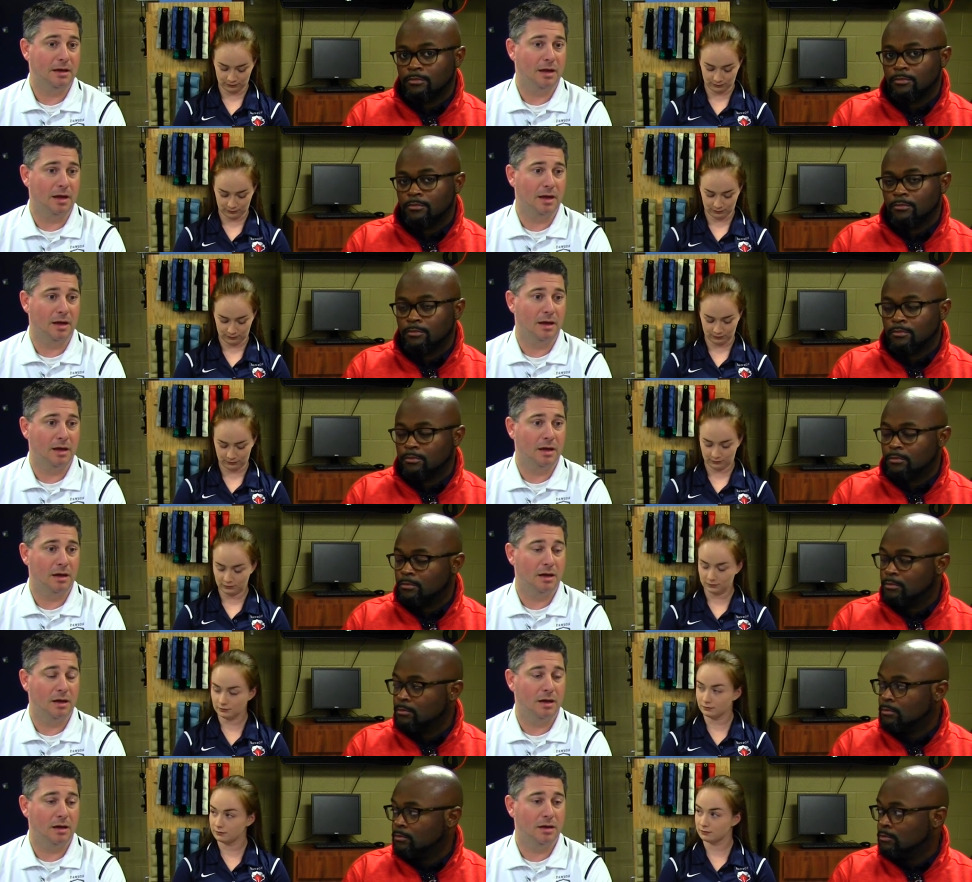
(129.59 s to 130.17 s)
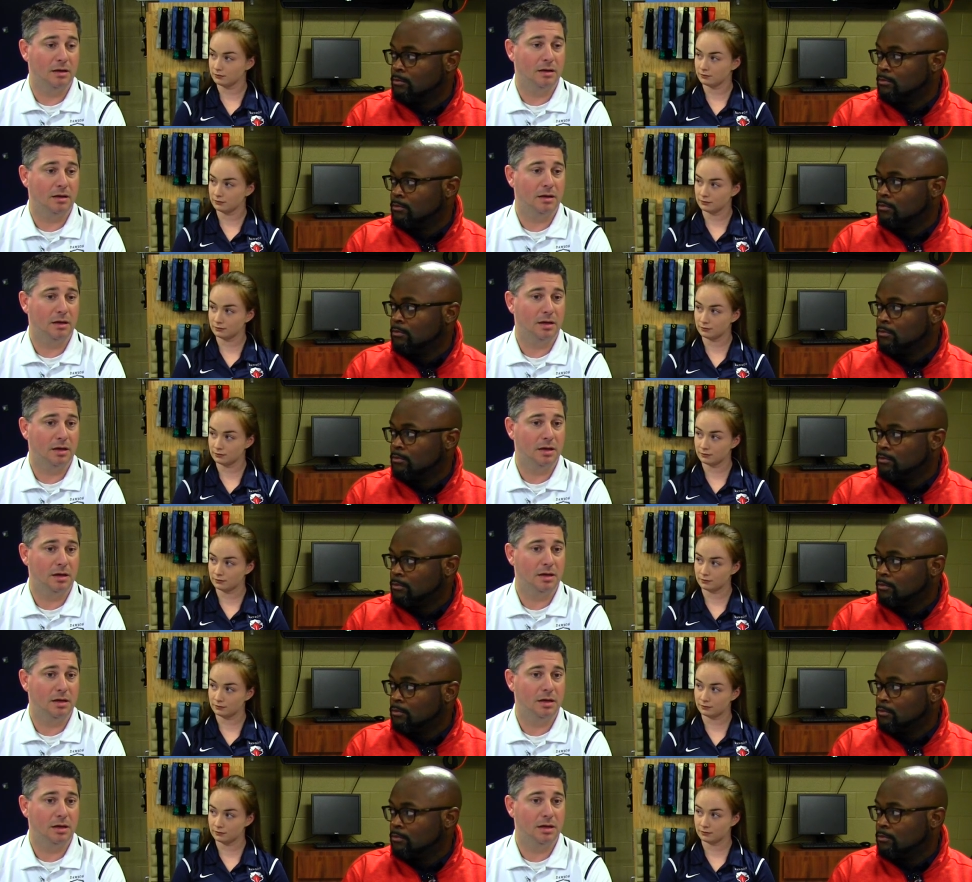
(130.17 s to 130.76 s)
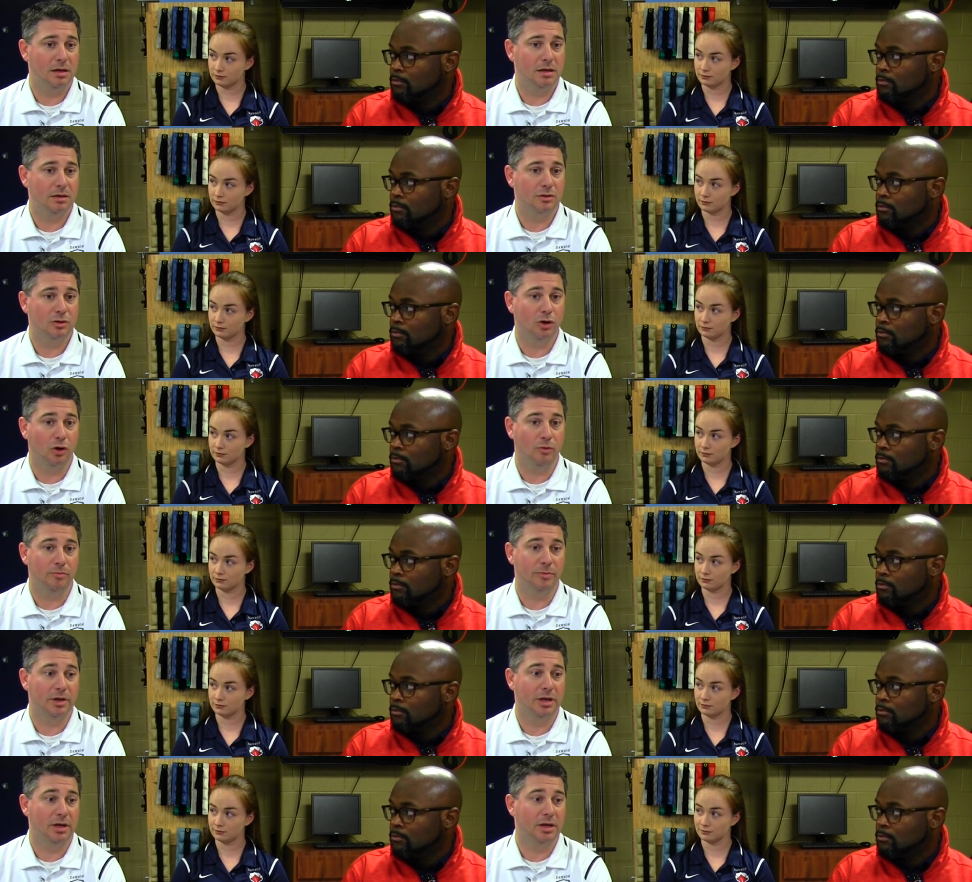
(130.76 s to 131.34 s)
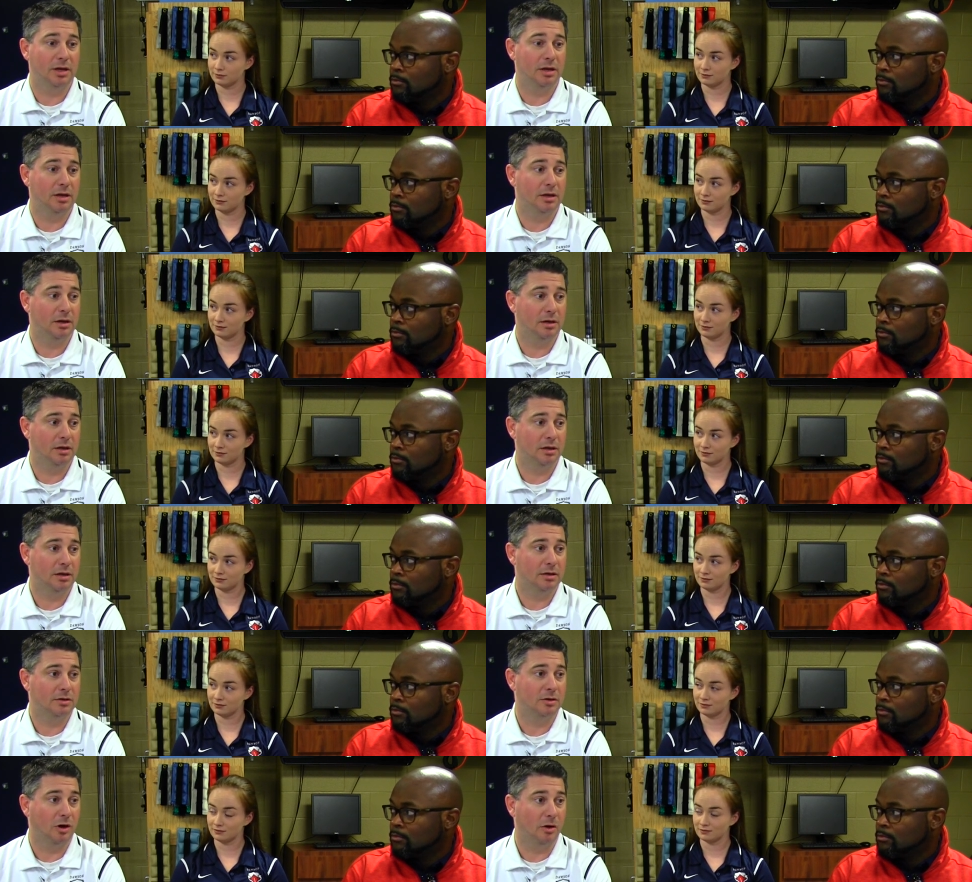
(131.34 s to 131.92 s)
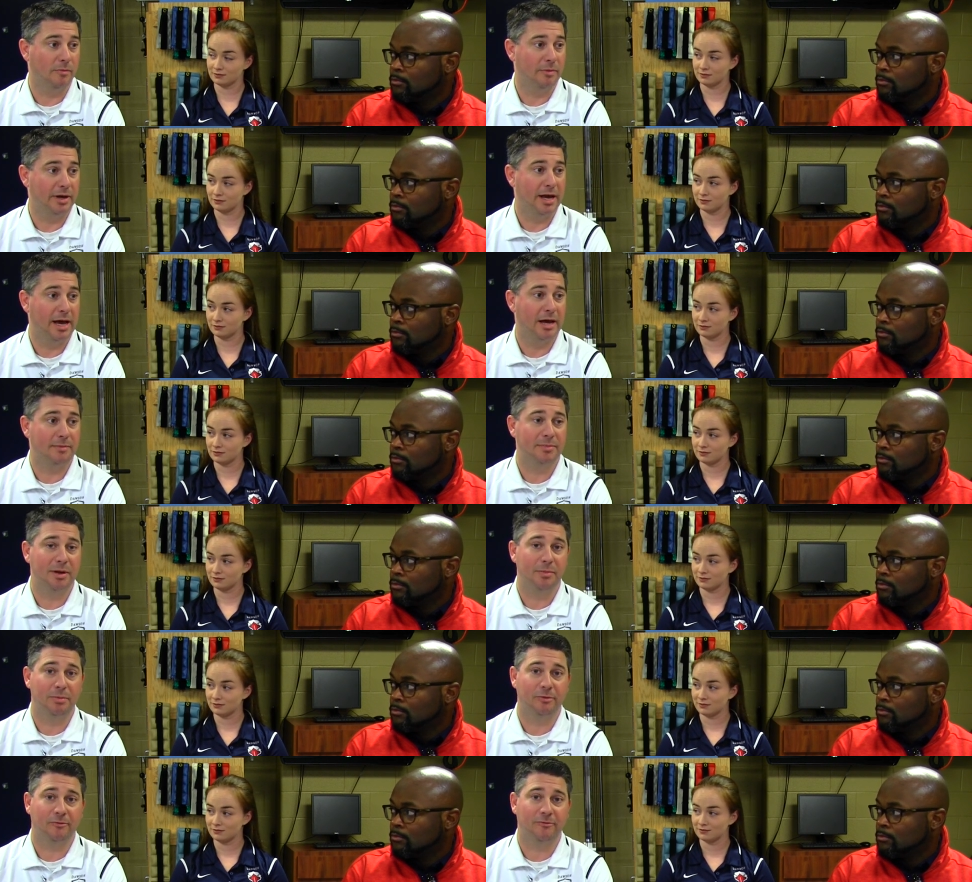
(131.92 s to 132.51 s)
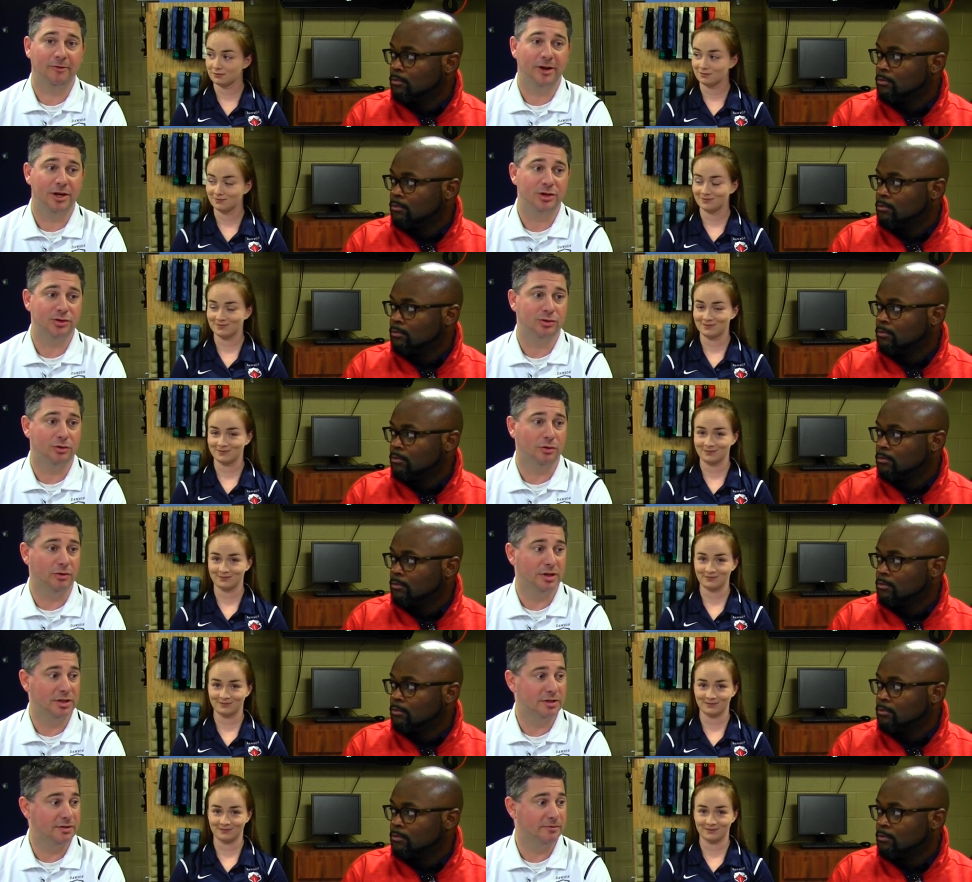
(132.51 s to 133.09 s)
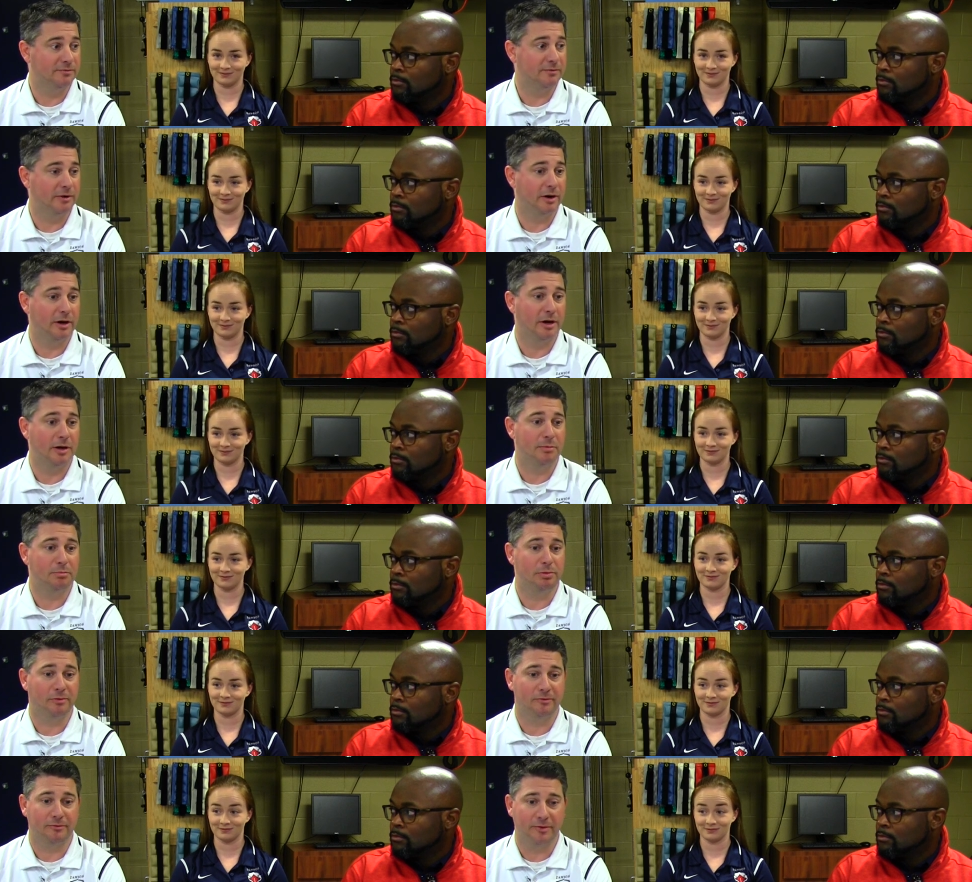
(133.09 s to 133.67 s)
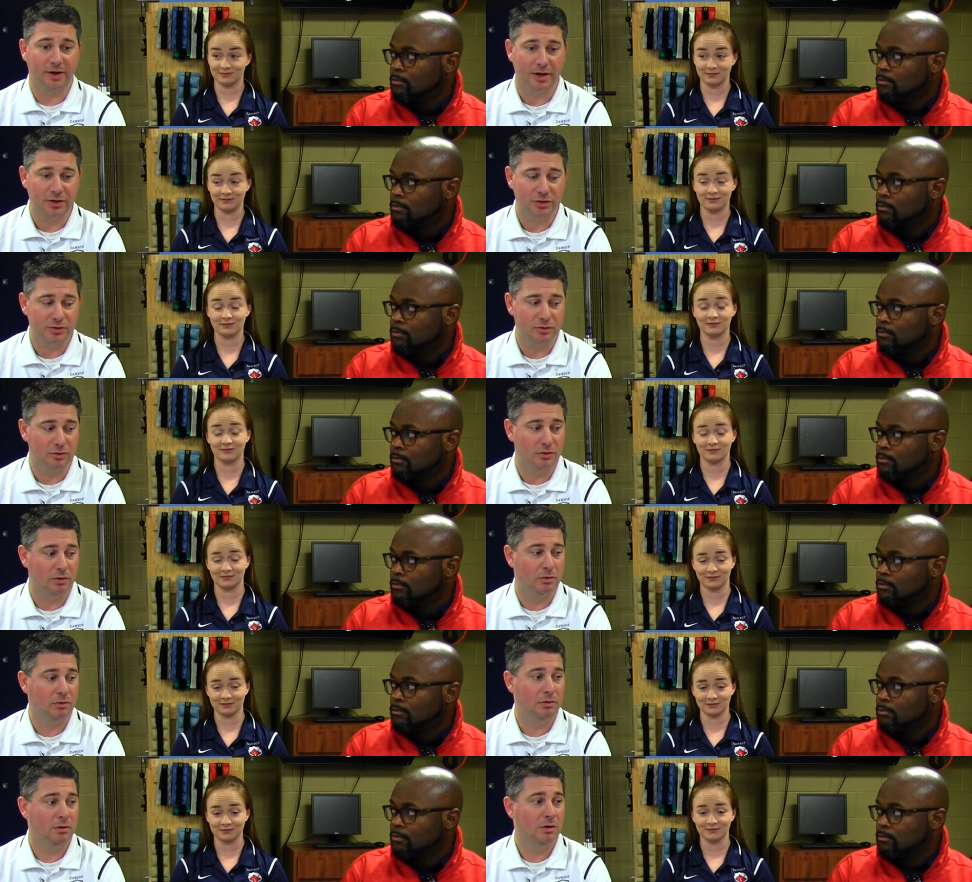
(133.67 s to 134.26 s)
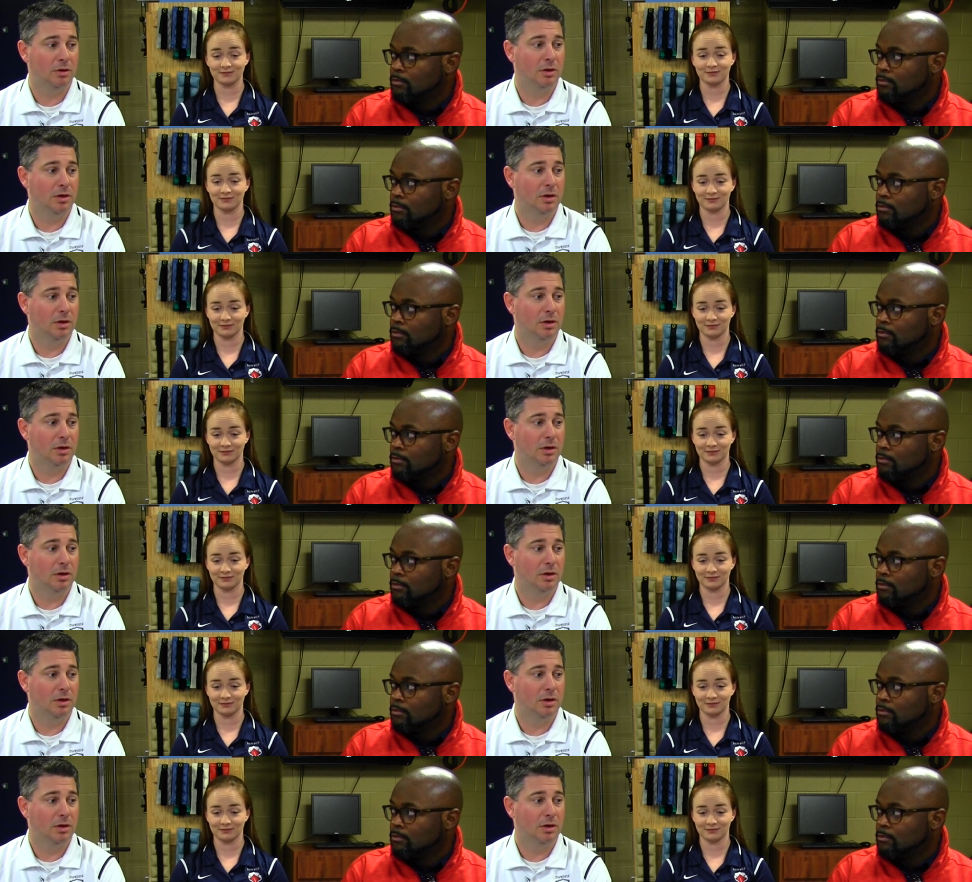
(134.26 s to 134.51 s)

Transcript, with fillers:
Speaker 1: and he taught me how to be professional. He's a very professional